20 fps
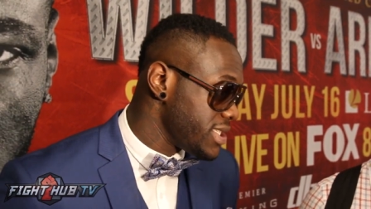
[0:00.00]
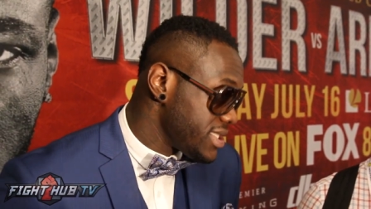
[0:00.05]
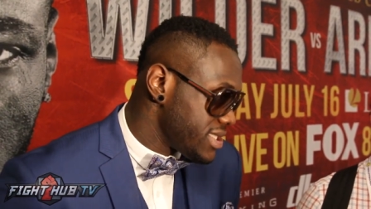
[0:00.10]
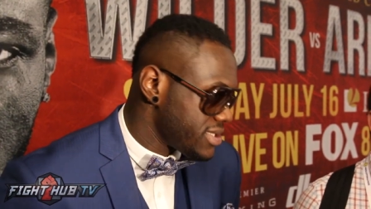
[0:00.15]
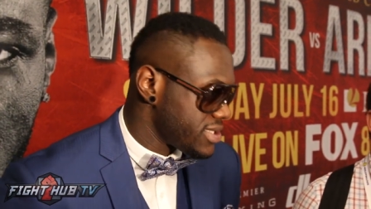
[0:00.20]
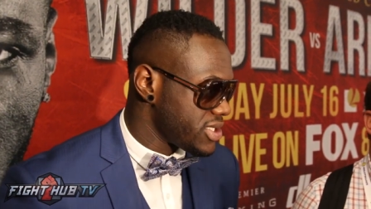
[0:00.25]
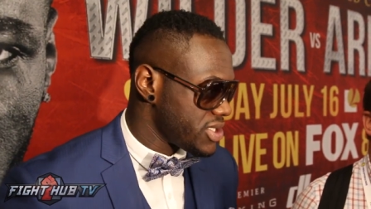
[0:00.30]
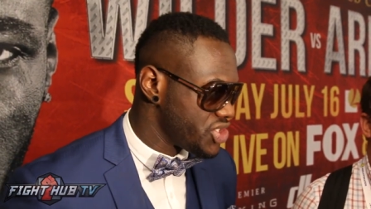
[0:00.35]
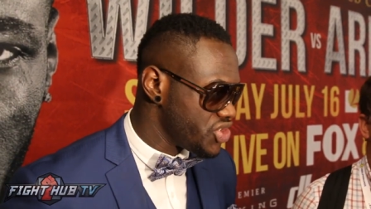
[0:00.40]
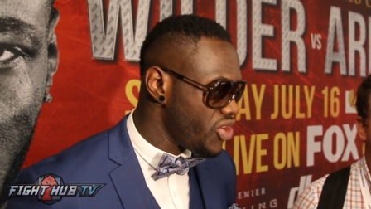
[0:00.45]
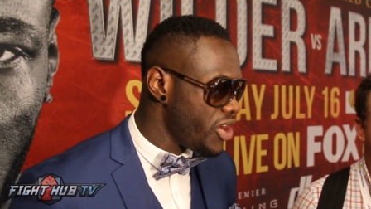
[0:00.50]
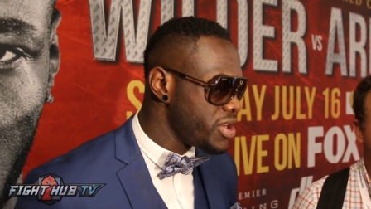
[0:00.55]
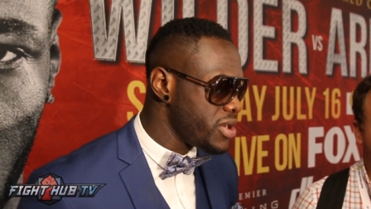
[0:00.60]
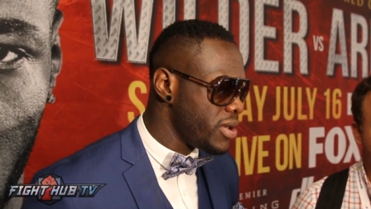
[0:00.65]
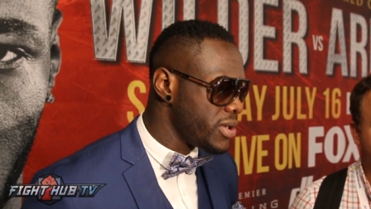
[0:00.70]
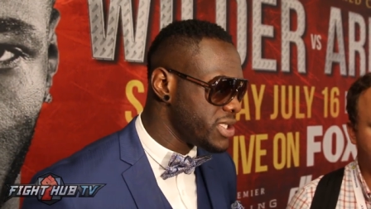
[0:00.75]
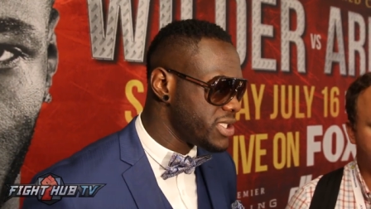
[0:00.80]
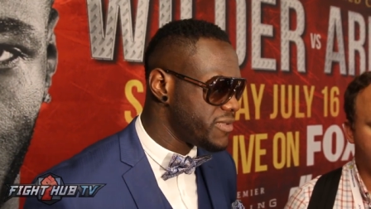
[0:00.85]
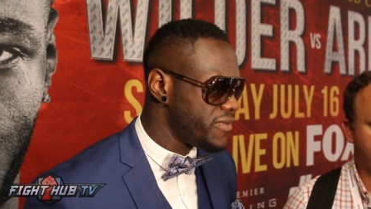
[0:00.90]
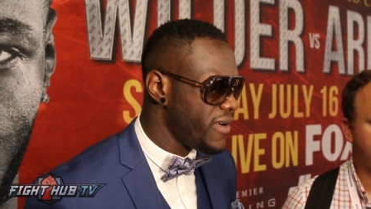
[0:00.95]
This is a short
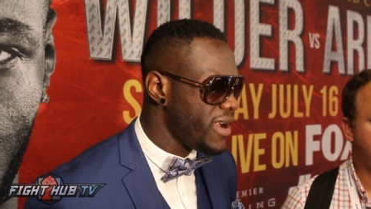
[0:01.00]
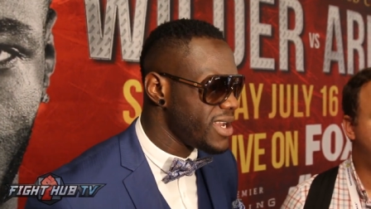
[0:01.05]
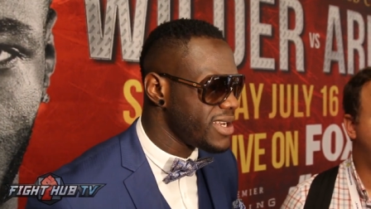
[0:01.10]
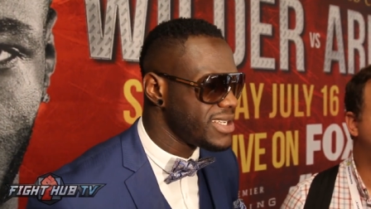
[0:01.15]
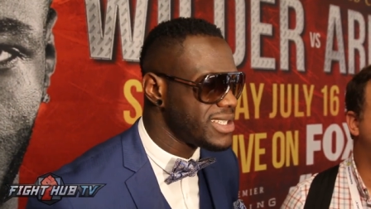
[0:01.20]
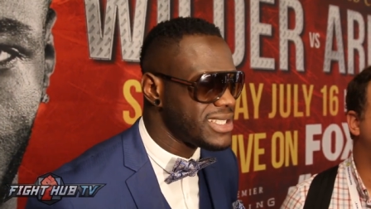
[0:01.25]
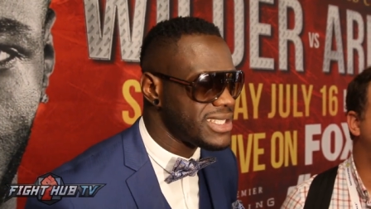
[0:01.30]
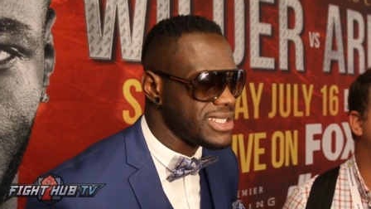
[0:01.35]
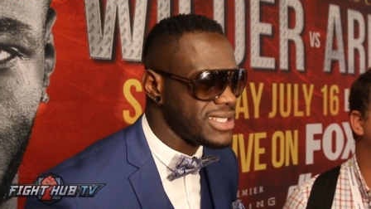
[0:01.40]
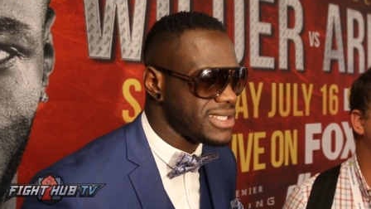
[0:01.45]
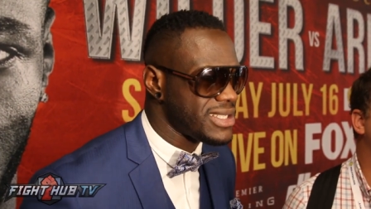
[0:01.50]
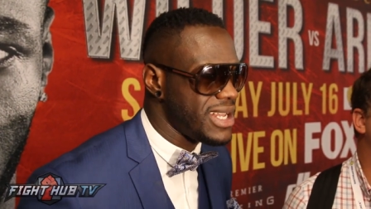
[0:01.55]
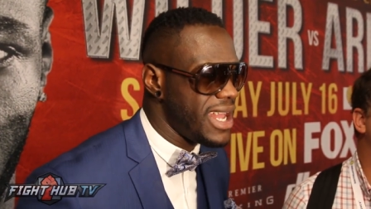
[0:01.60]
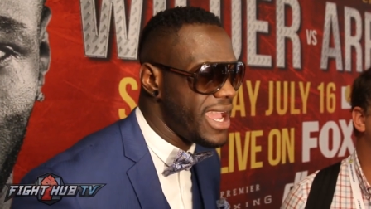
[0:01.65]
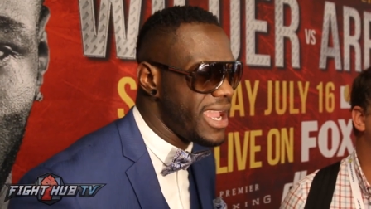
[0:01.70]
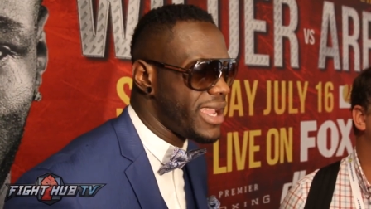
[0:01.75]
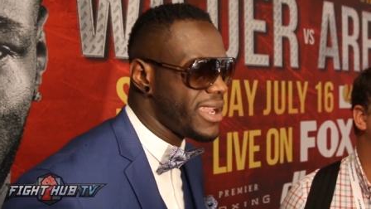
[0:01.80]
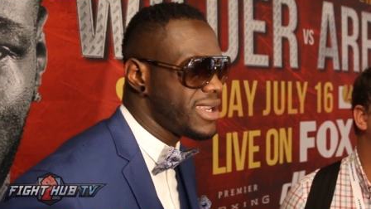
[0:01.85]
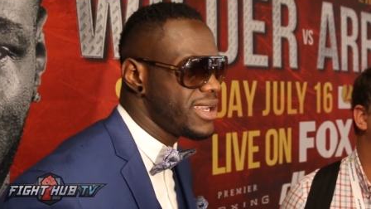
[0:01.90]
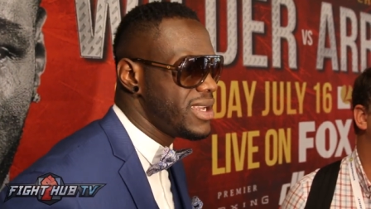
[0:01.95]
notice fight. This is
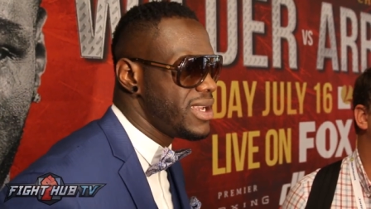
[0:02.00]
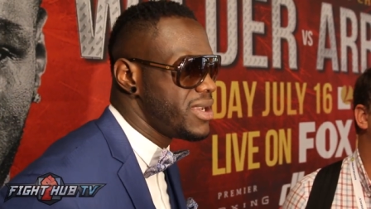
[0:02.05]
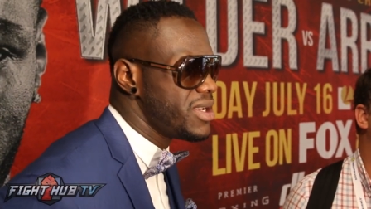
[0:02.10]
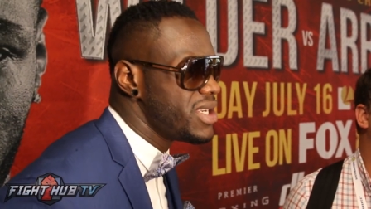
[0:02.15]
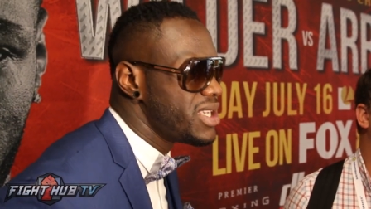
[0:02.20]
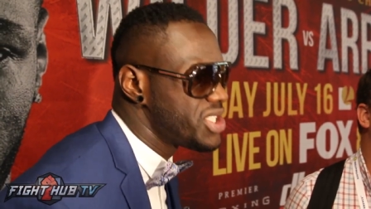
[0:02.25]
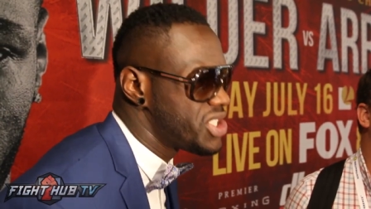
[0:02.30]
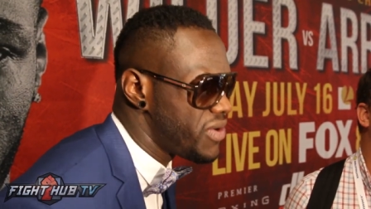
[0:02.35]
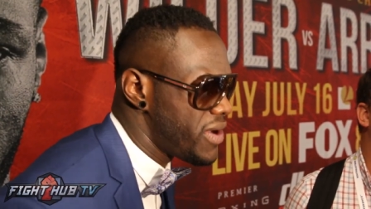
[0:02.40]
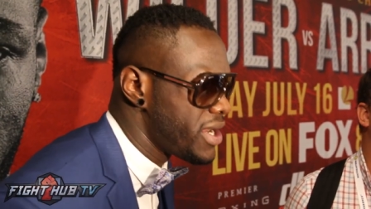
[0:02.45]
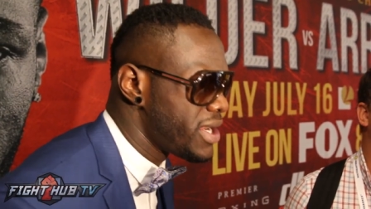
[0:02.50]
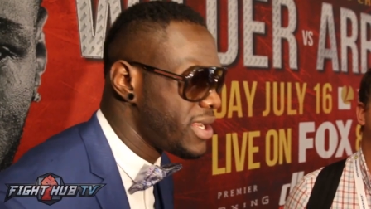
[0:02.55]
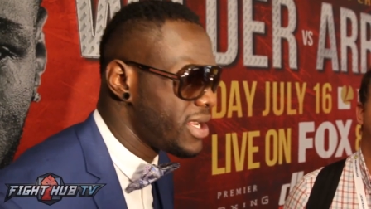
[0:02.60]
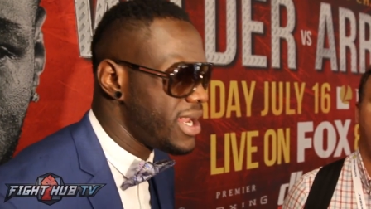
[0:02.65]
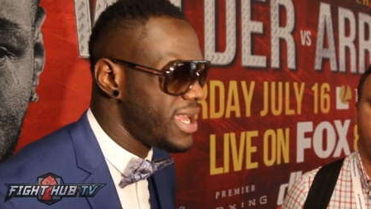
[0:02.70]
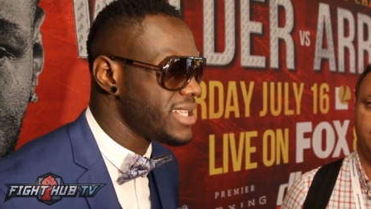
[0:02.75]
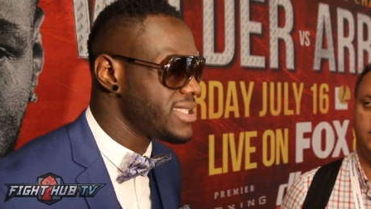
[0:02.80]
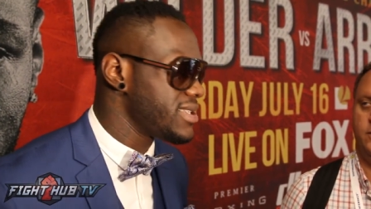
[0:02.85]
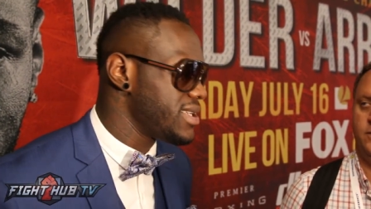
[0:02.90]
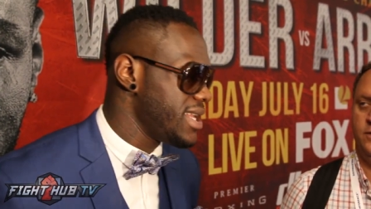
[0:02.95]
like training
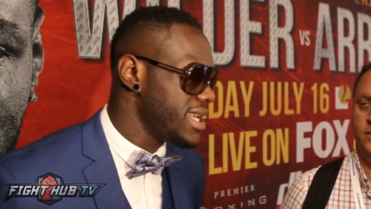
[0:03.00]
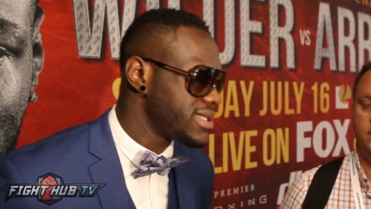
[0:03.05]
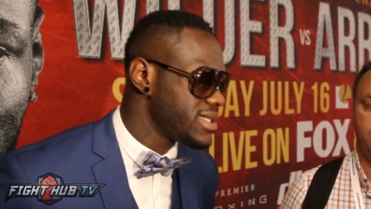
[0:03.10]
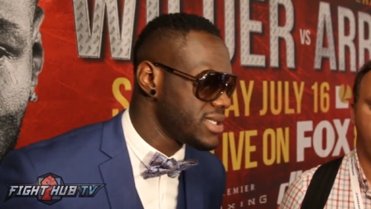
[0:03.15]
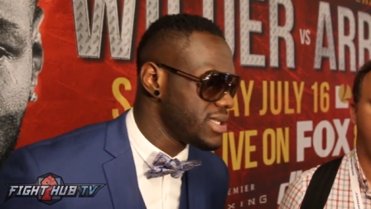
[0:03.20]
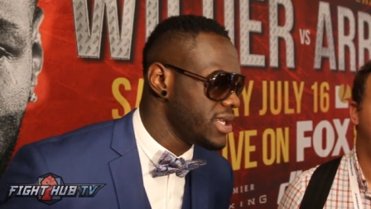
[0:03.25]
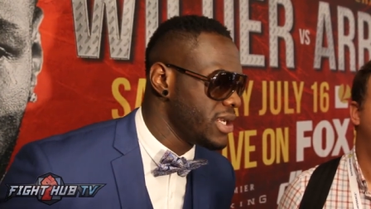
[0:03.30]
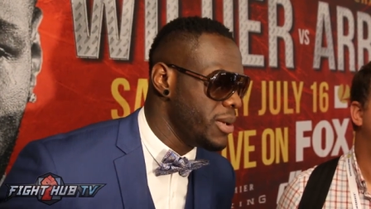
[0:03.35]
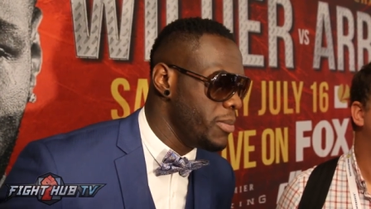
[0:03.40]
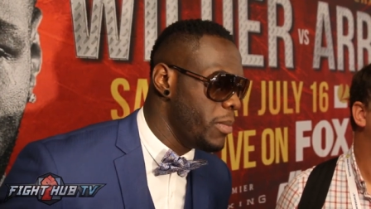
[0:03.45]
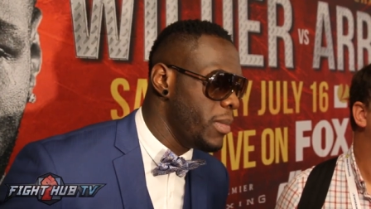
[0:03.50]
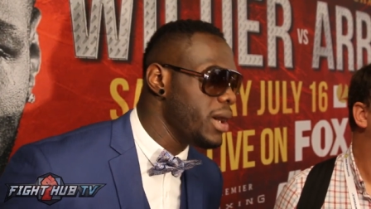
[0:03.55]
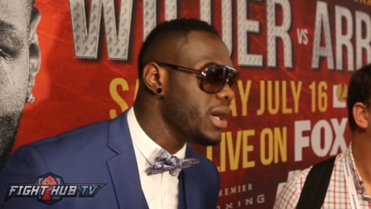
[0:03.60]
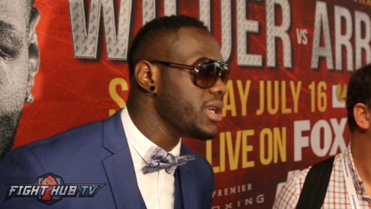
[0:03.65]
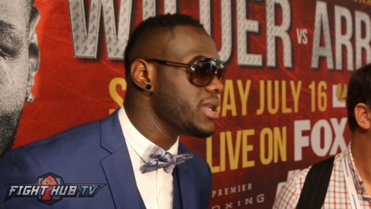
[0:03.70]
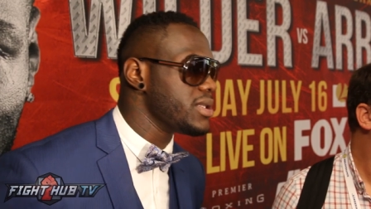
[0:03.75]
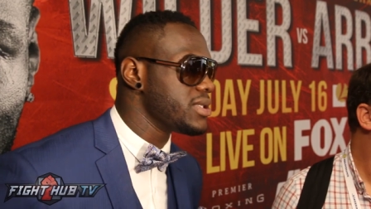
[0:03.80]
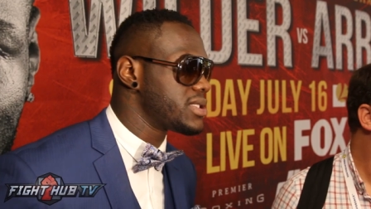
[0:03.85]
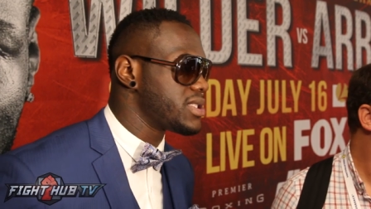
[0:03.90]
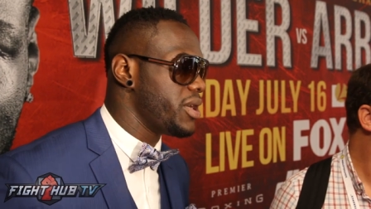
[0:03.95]
lesser than a
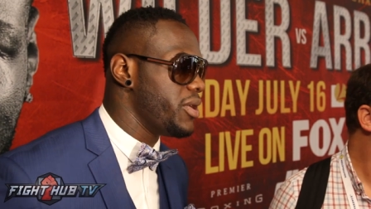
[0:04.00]
month.